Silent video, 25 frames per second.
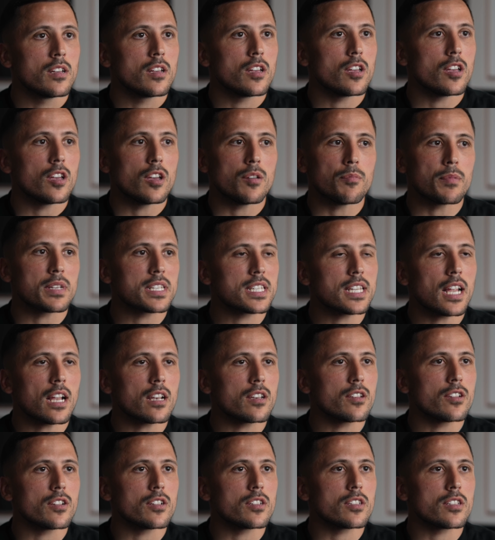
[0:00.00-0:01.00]
can, my
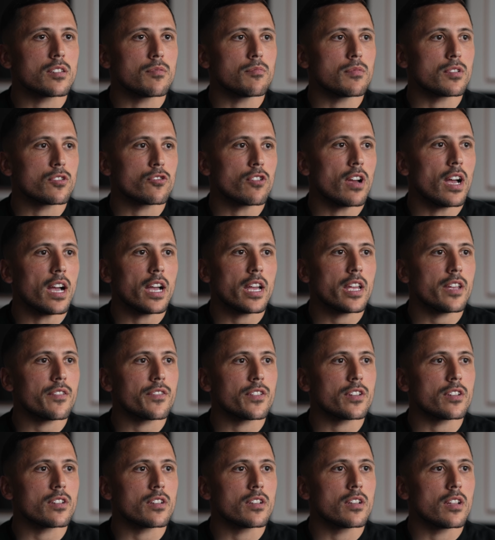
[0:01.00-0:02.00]
standards and my drive
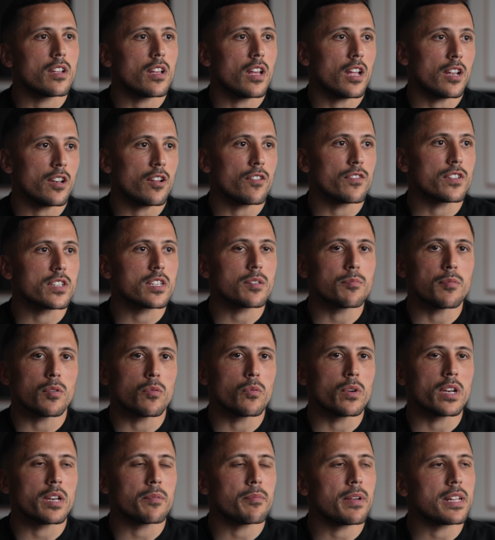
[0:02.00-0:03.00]
and obviously my
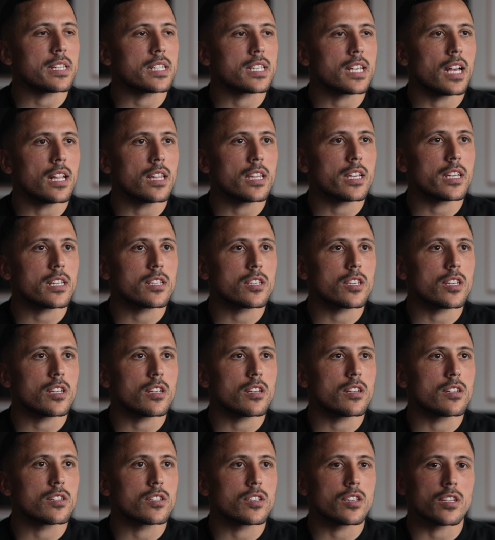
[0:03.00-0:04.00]
winning mentality
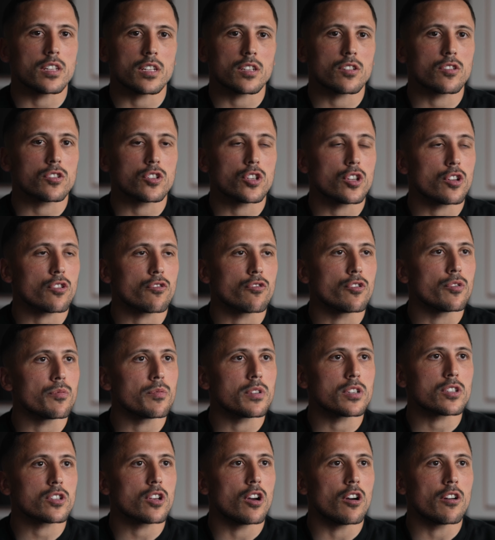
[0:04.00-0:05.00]
to the group
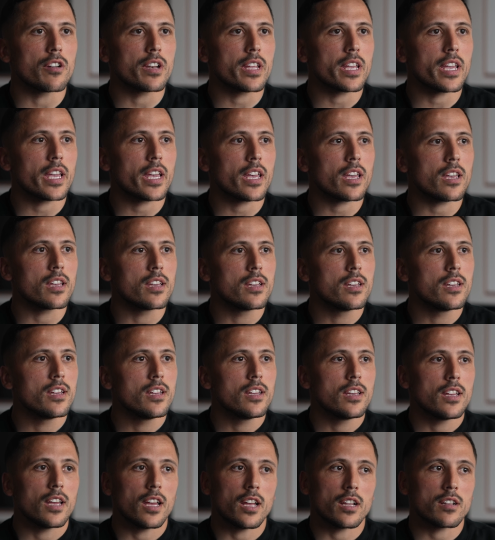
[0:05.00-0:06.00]
that's already here,
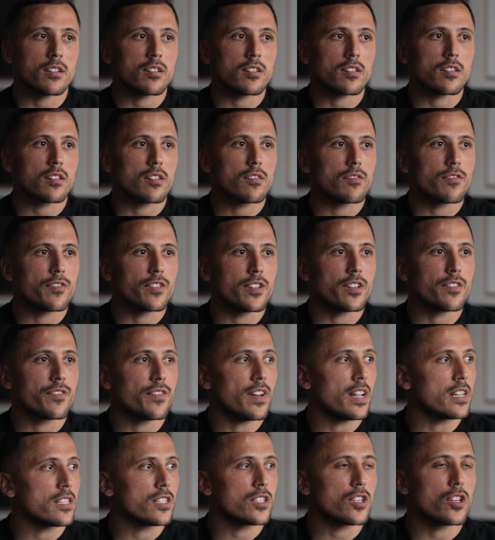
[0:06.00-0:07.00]
and for the
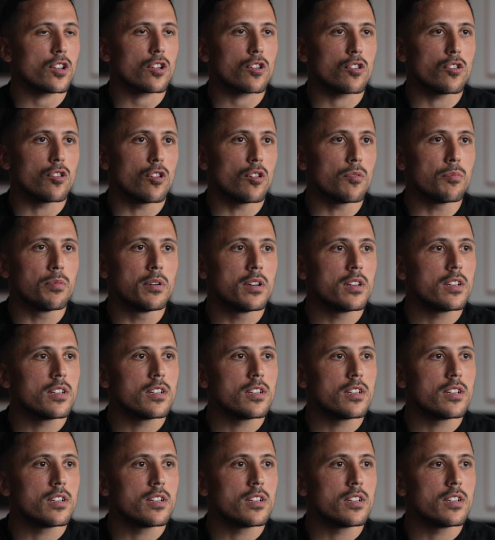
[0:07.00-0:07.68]
fans and the club,